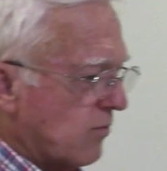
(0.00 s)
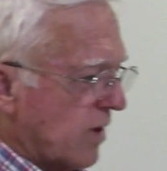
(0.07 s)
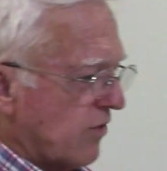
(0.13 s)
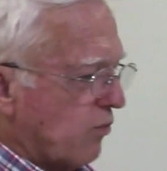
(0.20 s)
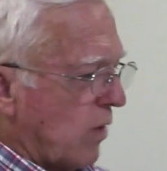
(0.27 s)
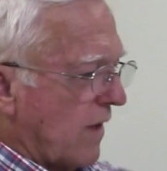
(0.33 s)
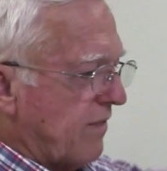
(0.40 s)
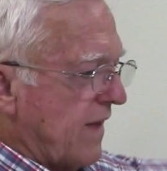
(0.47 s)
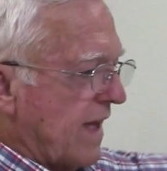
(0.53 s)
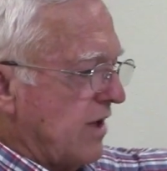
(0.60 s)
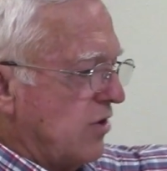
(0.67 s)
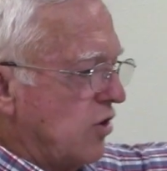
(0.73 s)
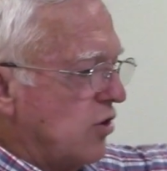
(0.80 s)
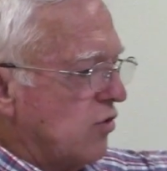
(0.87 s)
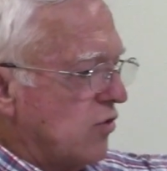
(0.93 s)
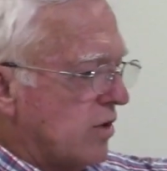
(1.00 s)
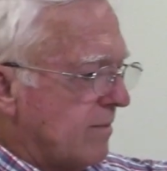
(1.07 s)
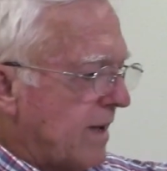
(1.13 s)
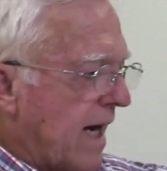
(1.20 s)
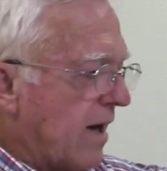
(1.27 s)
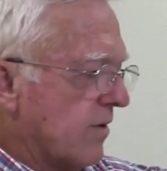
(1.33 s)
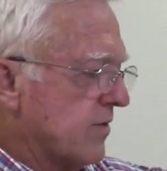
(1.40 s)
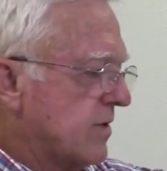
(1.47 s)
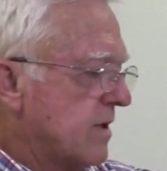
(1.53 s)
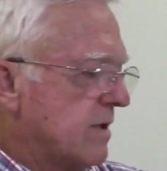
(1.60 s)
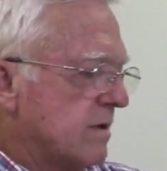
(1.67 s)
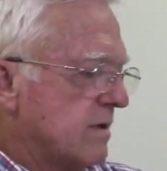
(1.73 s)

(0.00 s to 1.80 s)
with what they knew about